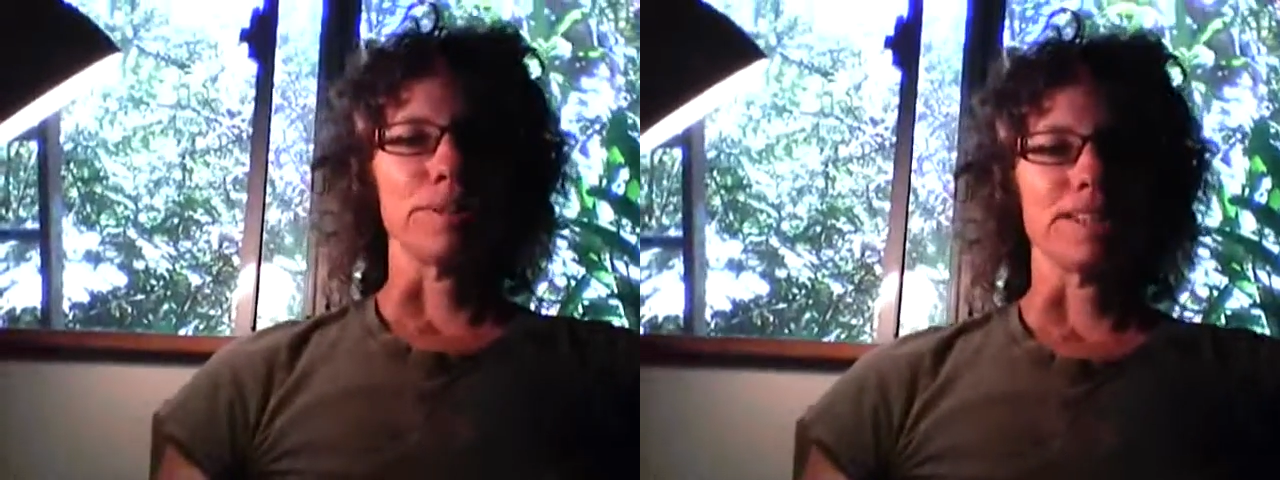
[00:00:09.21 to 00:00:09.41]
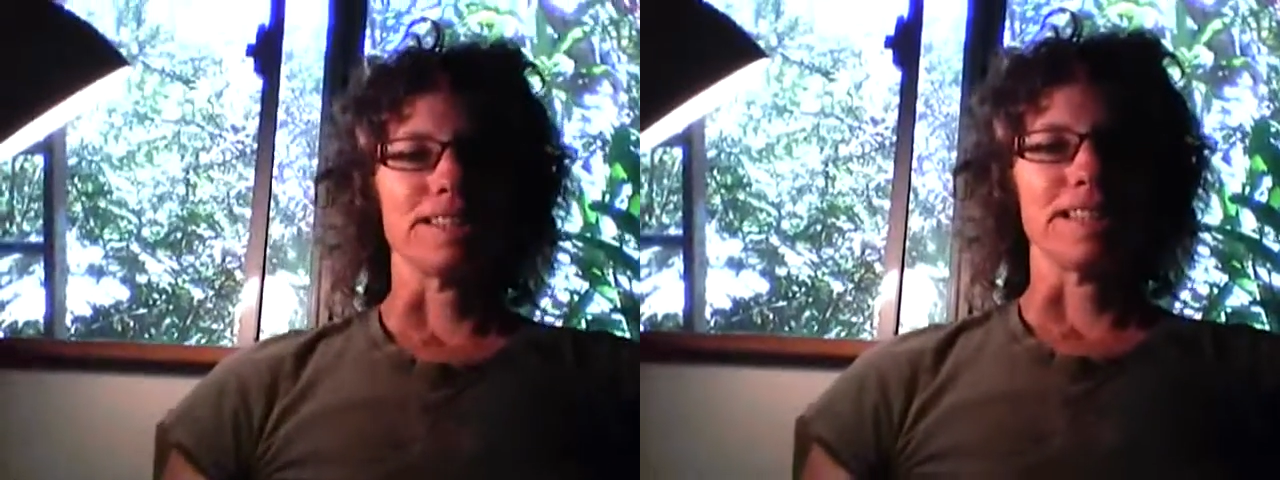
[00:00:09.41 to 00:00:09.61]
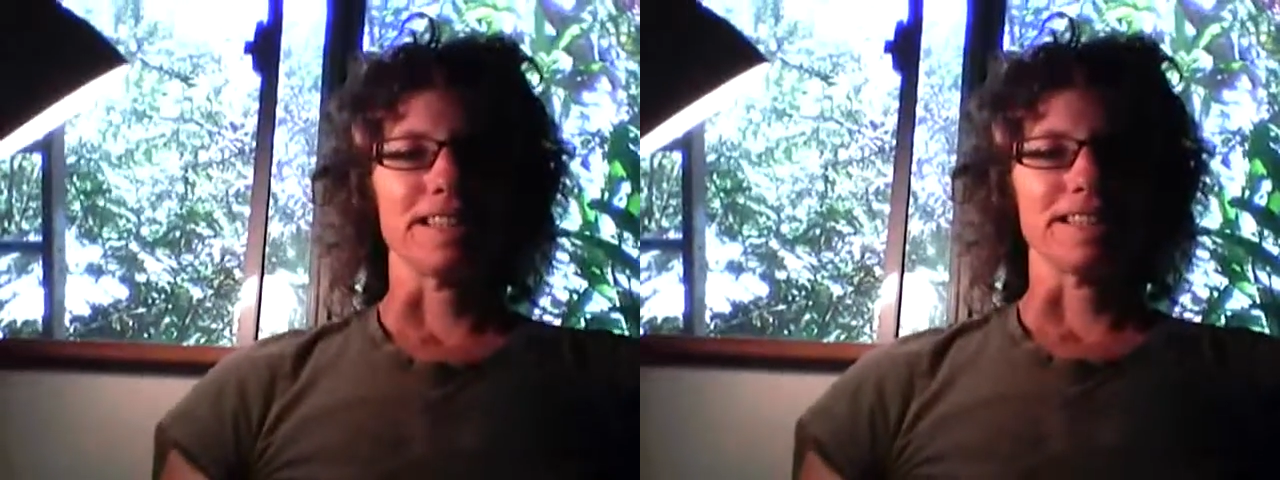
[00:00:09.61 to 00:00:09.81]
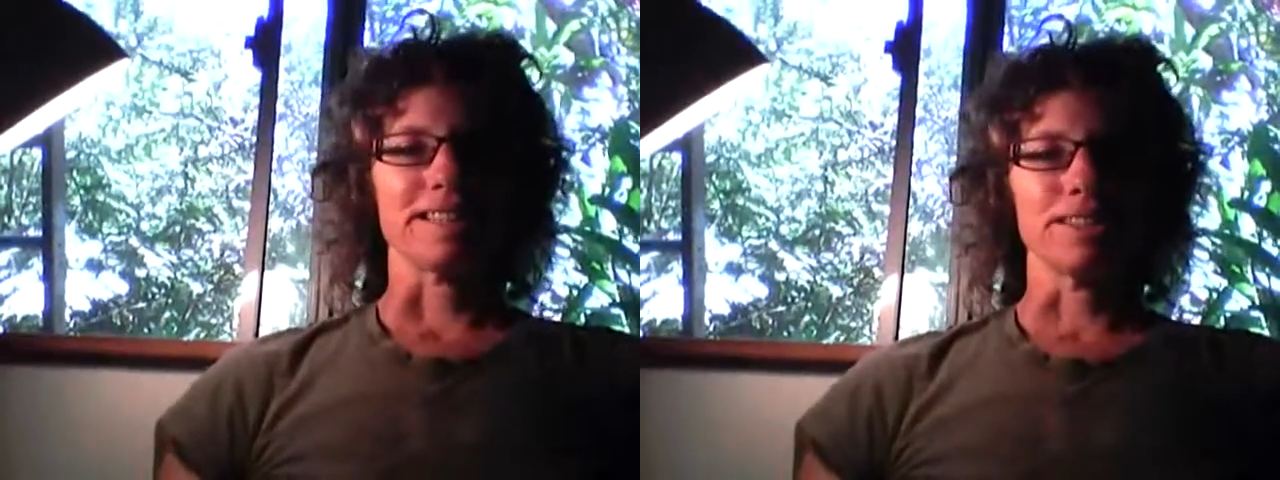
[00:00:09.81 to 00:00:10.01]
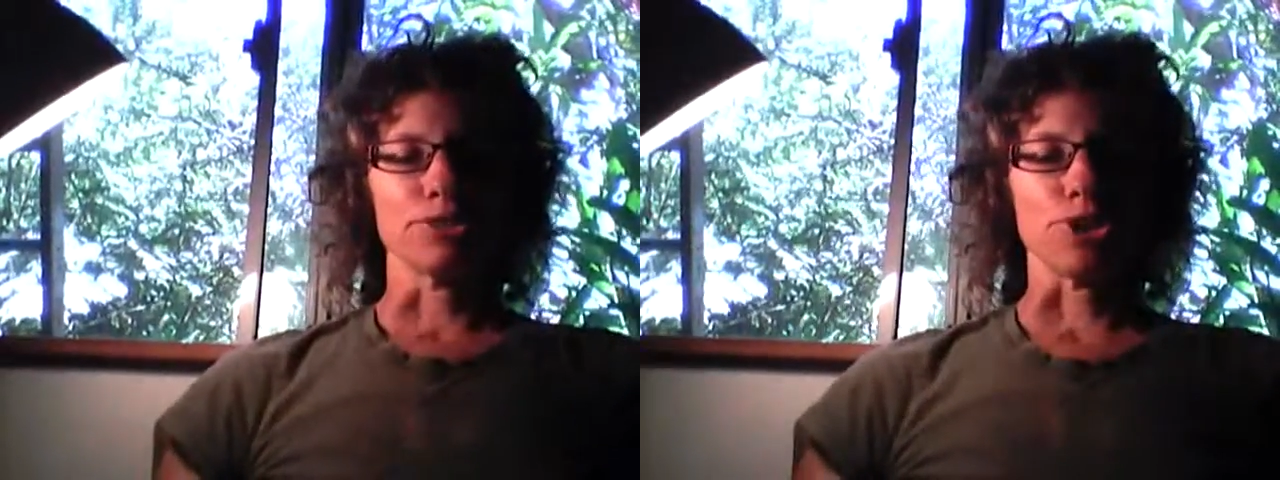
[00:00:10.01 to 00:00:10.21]
but
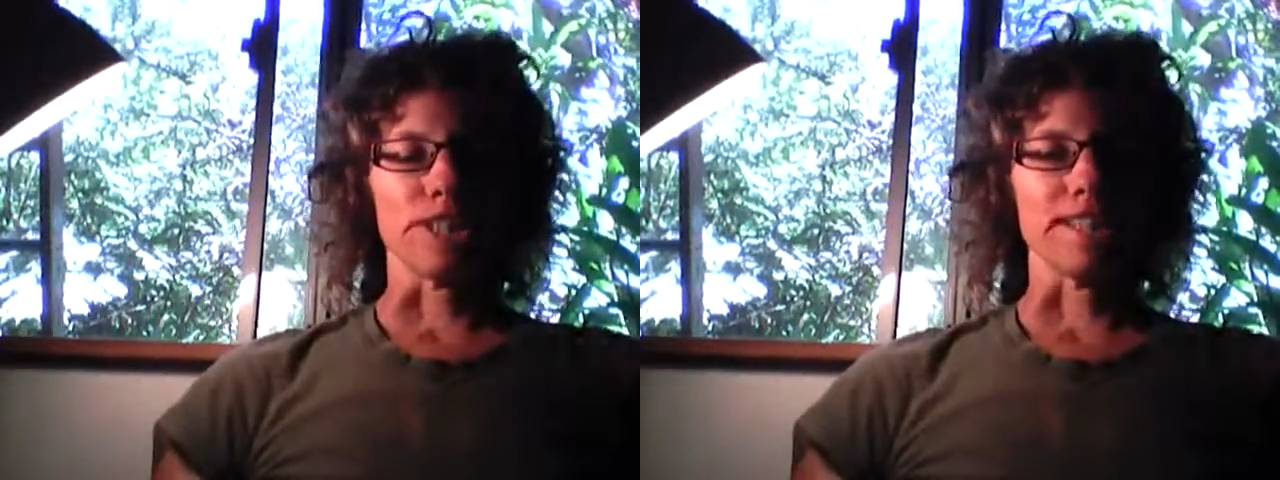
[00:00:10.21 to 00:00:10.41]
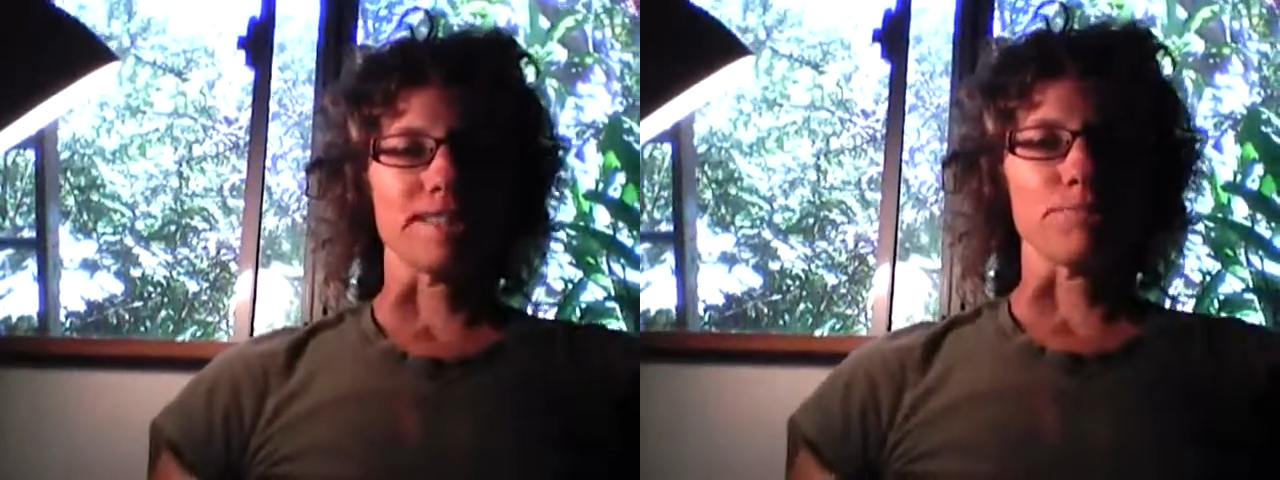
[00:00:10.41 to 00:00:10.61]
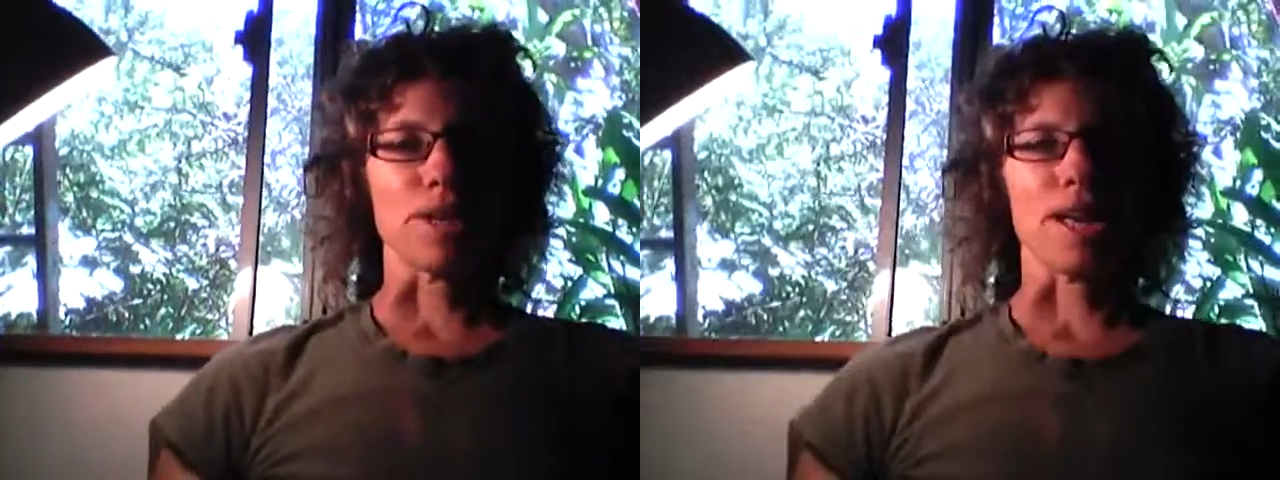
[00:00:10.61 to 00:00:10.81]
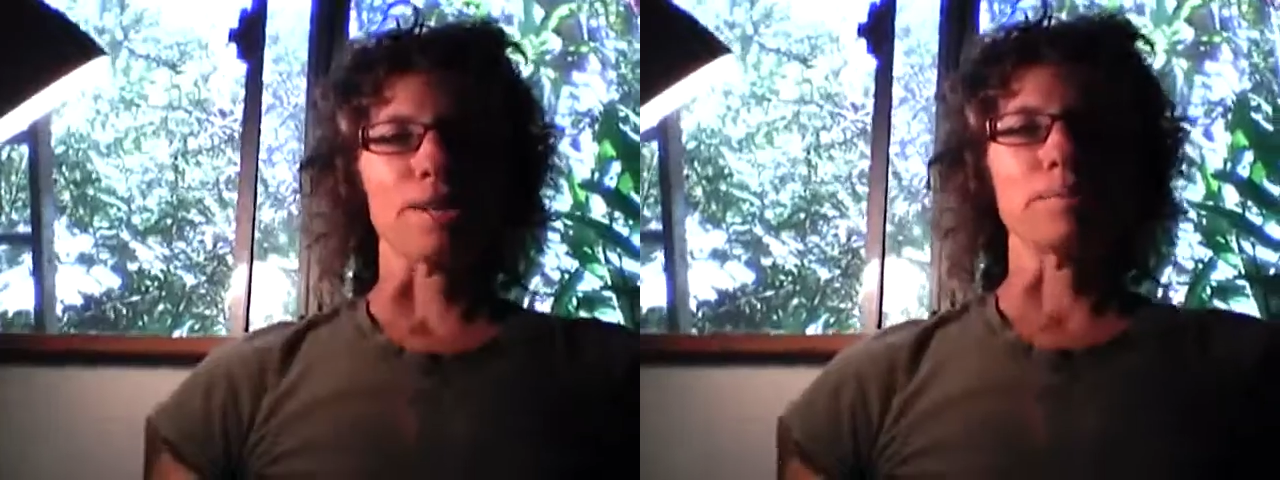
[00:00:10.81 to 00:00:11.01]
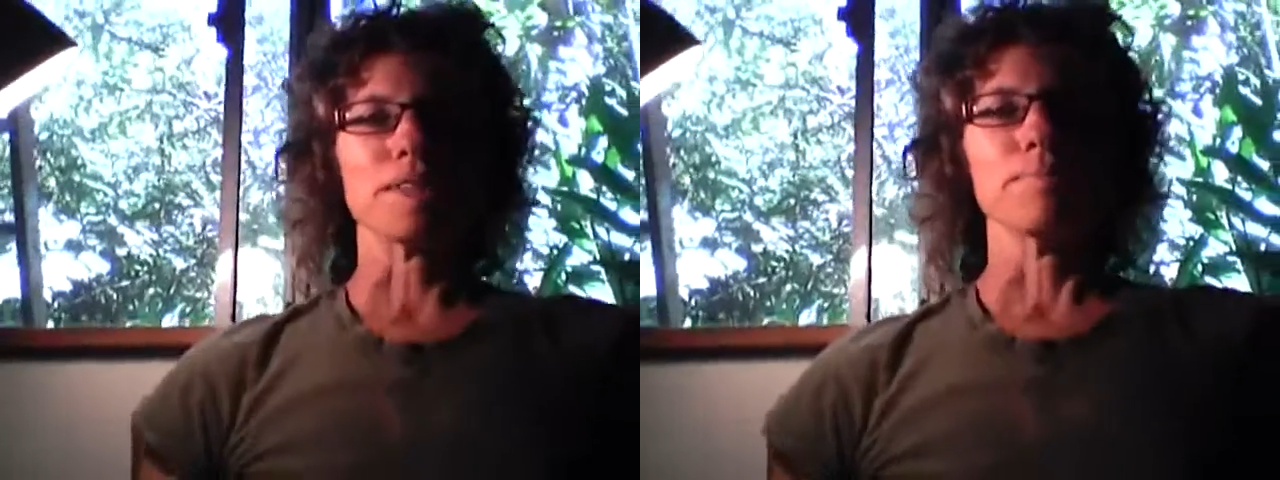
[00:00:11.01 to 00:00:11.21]
a little tricky
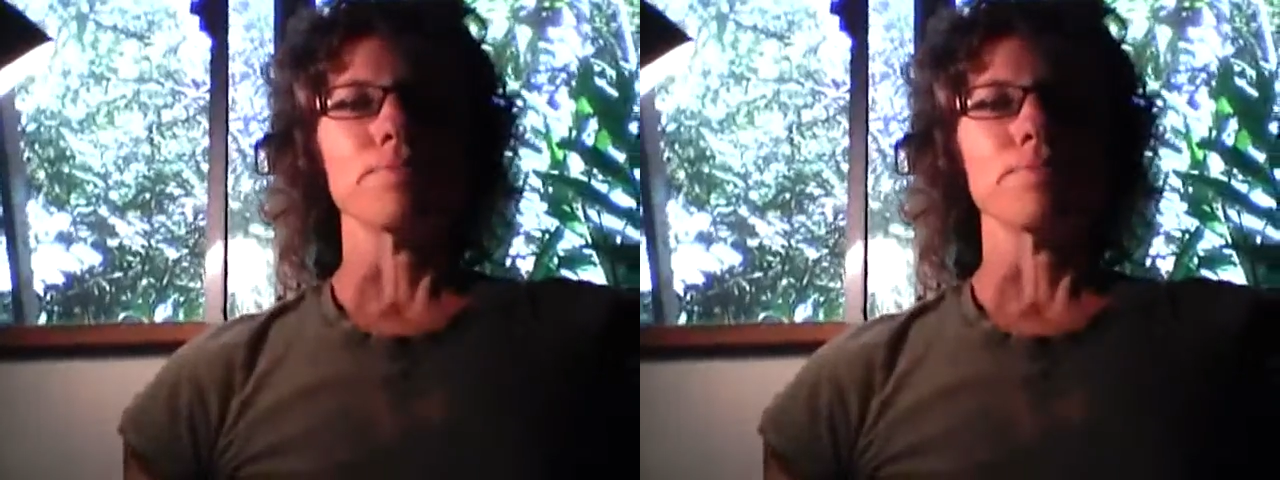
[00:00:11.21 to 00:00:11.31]
sometimes.